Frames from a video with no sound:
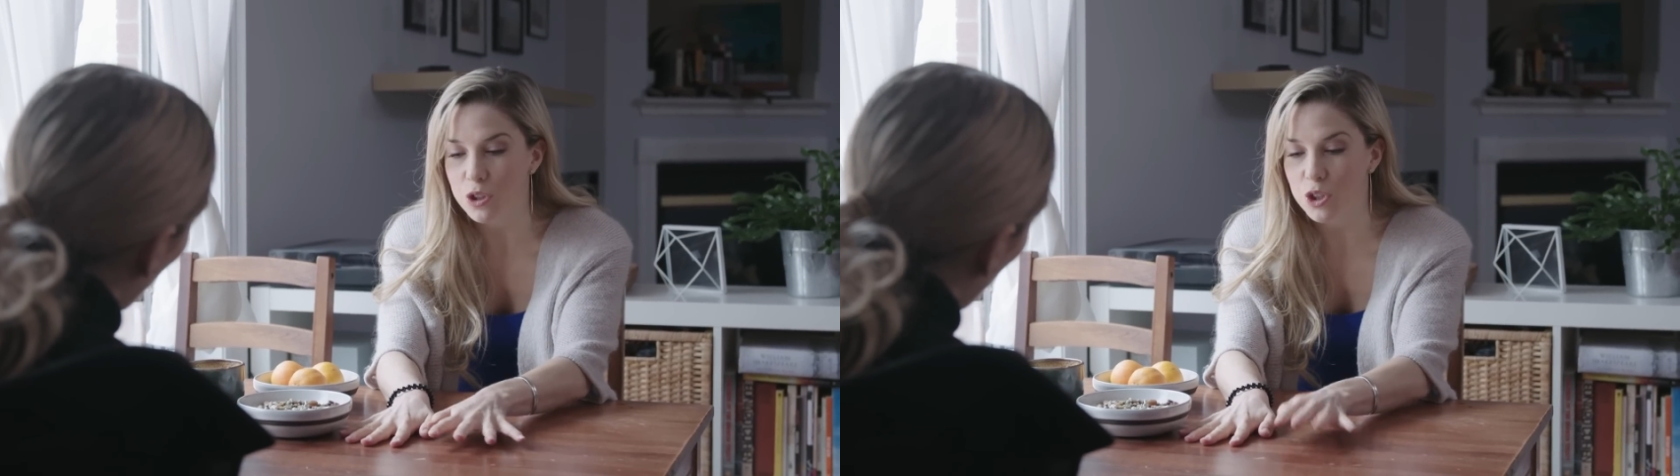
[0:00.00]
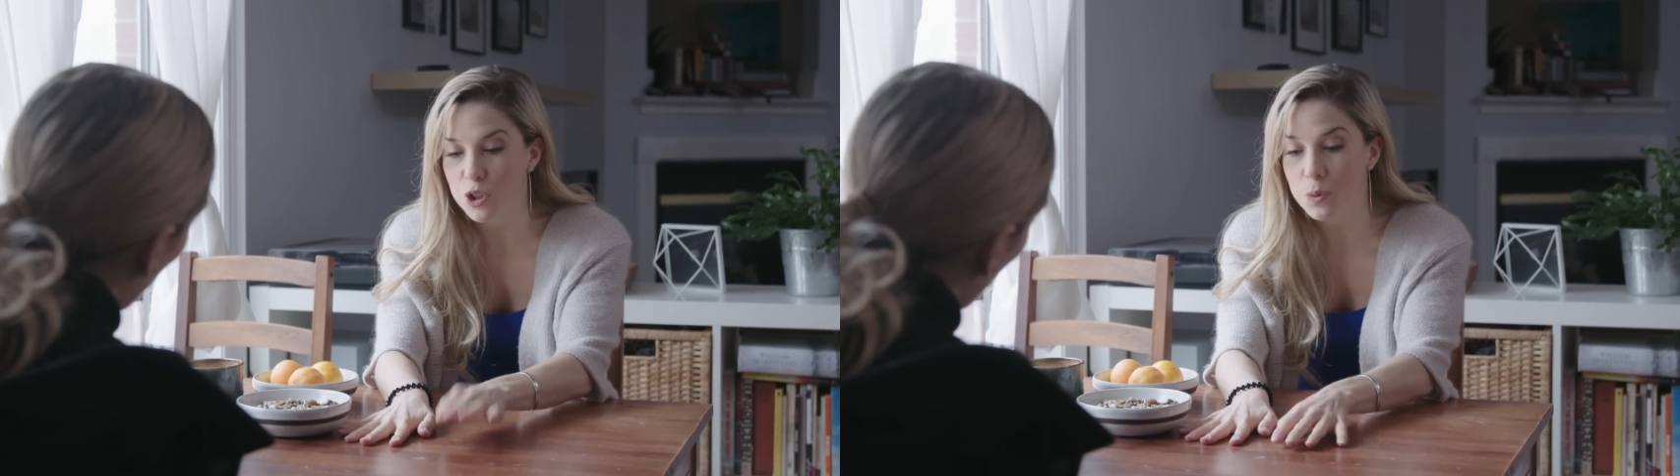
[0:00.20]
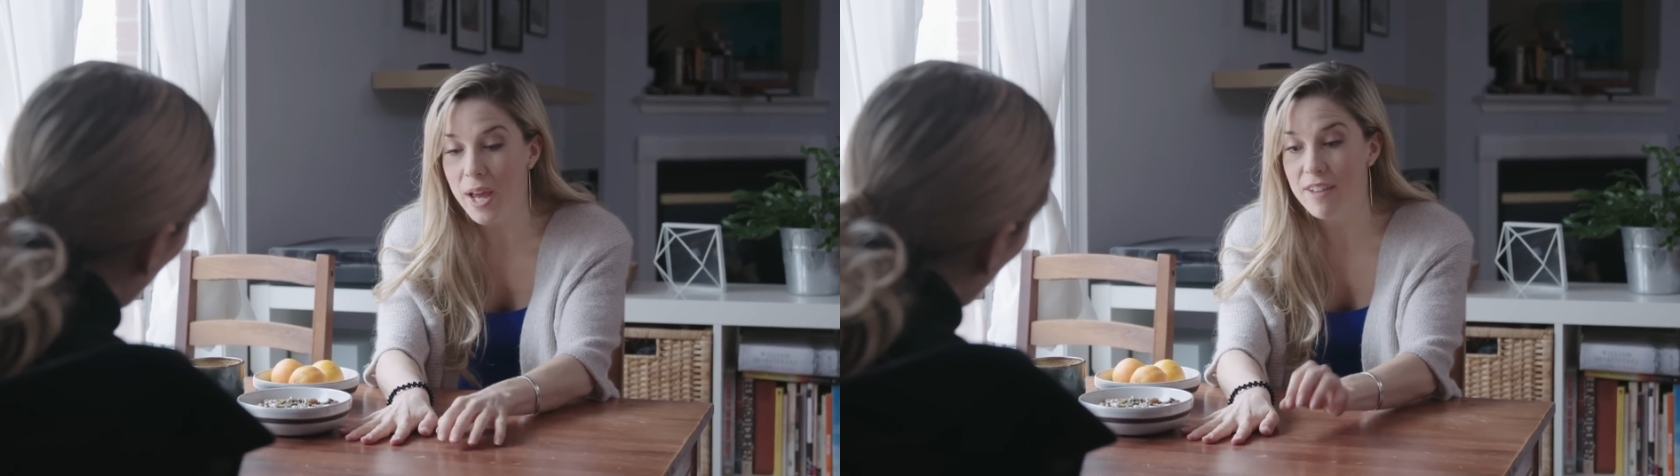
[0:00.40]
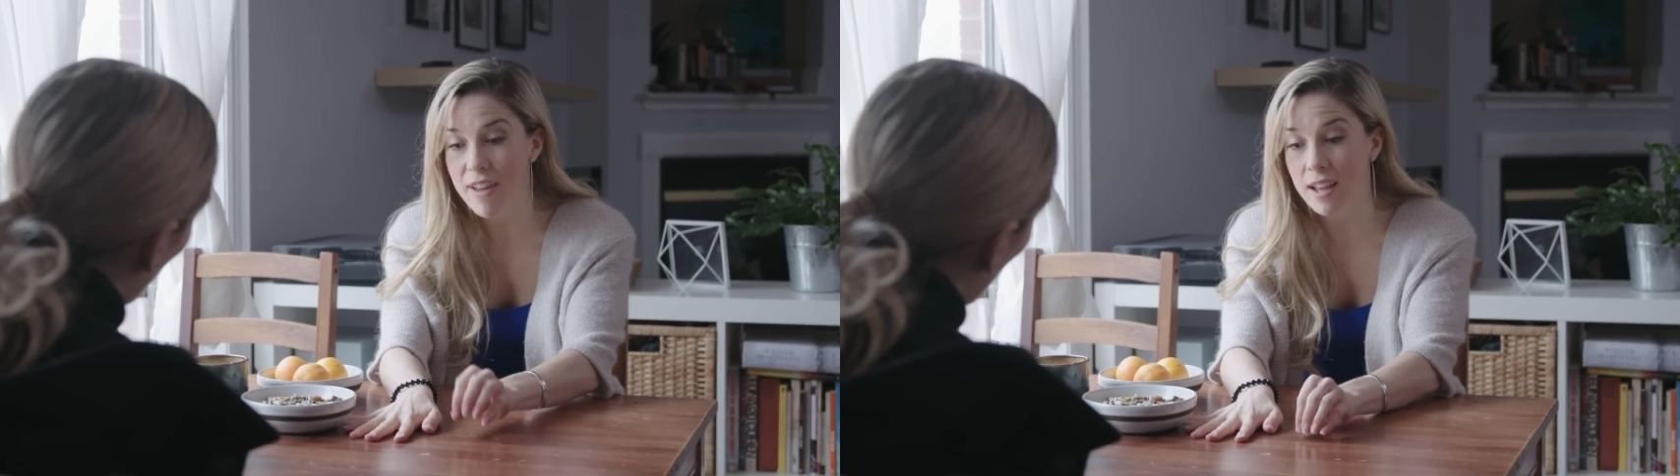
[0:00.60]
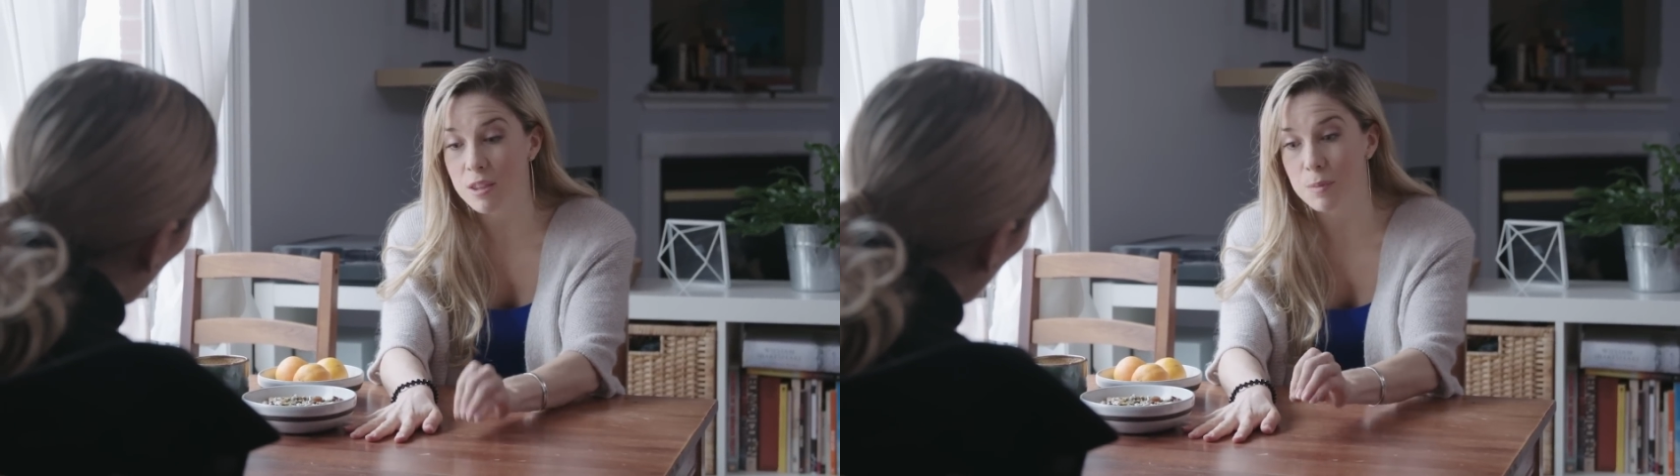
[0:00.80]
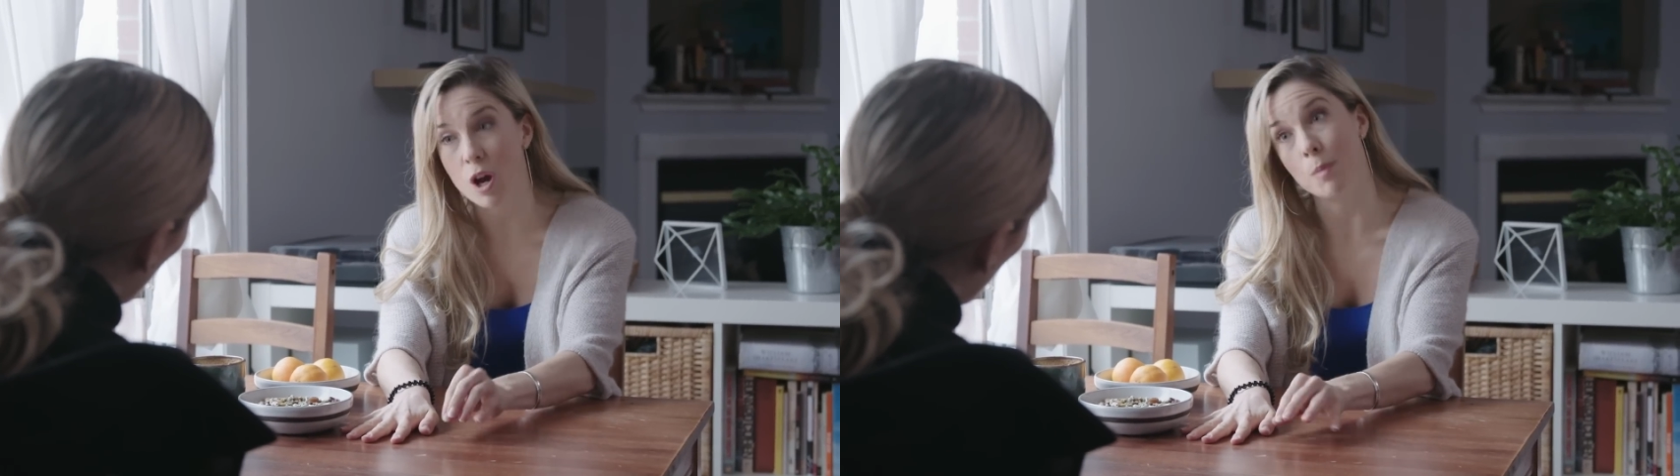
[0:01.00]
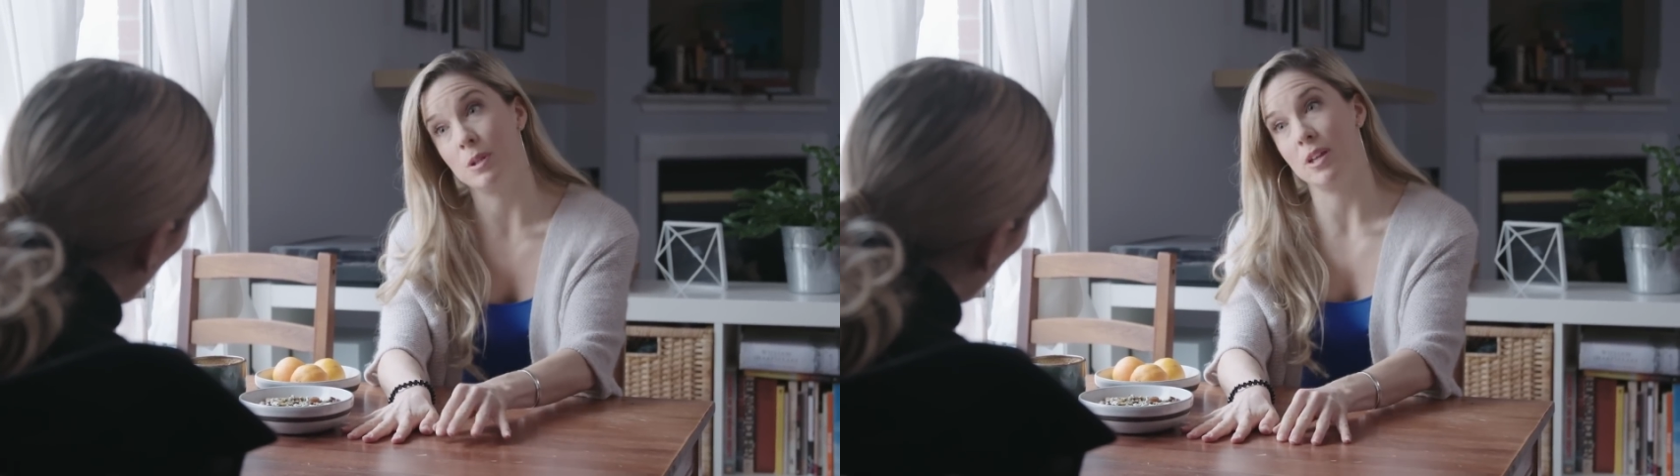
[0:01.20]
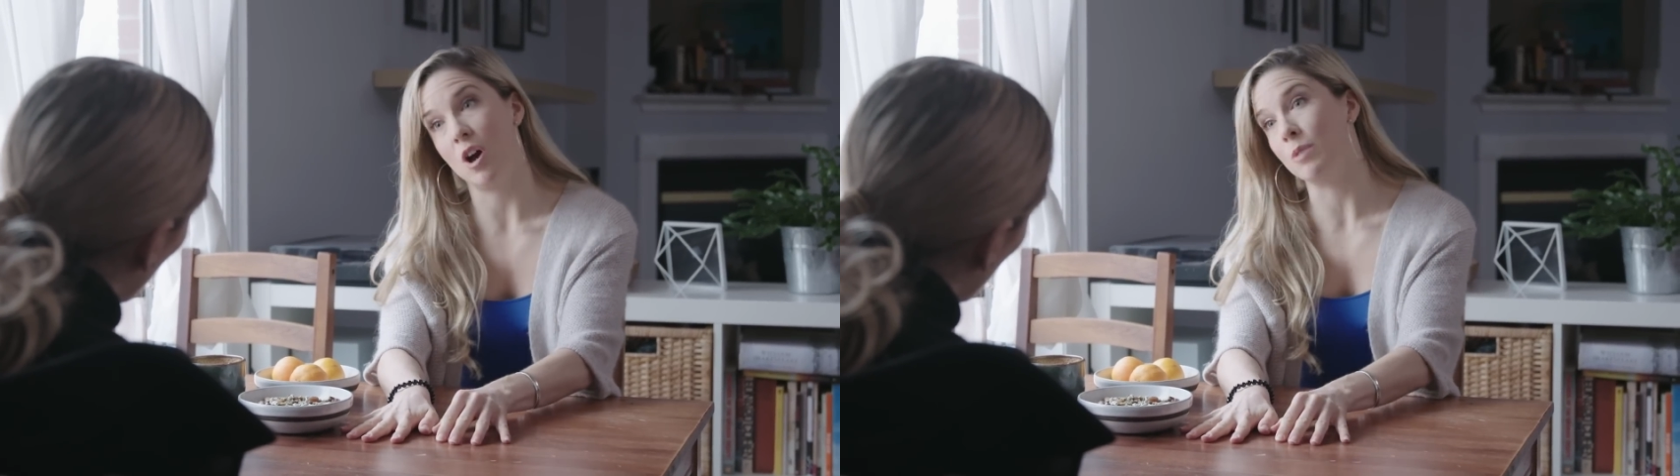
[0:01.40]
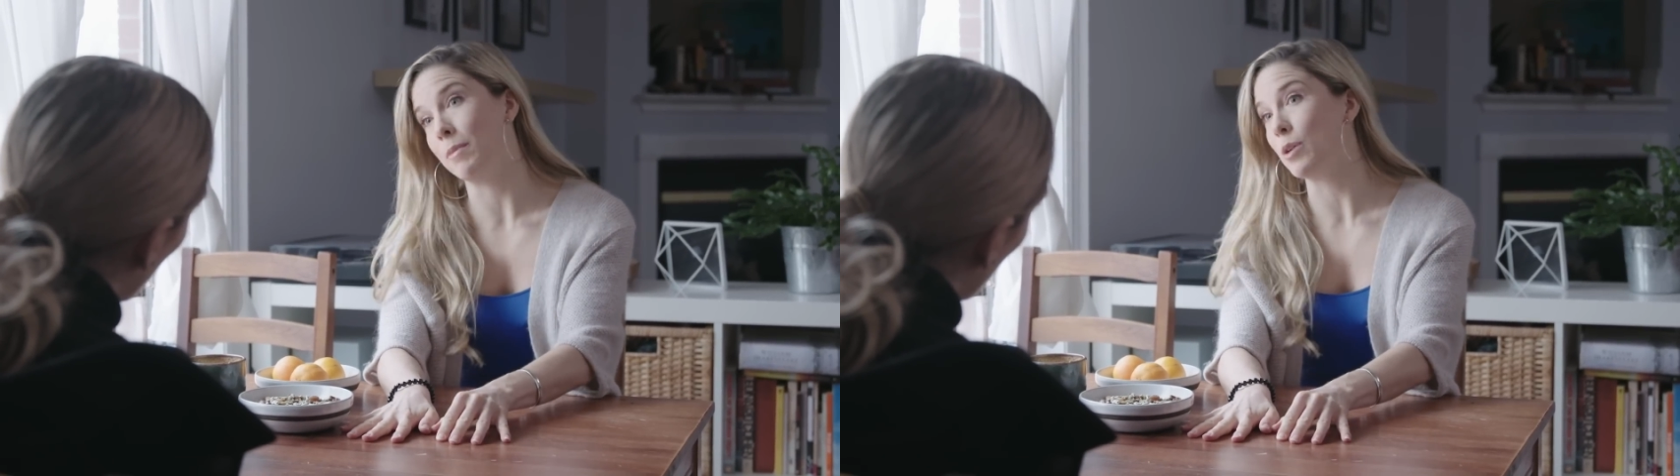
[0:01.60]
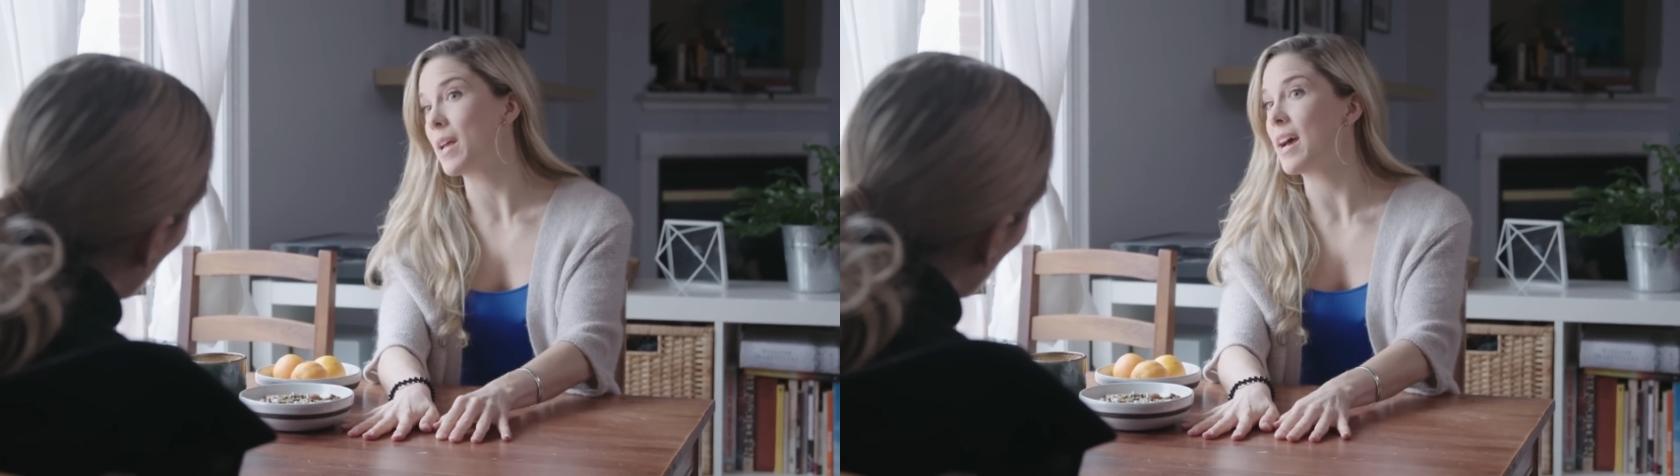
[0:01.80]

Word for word: you have had the monopoly on most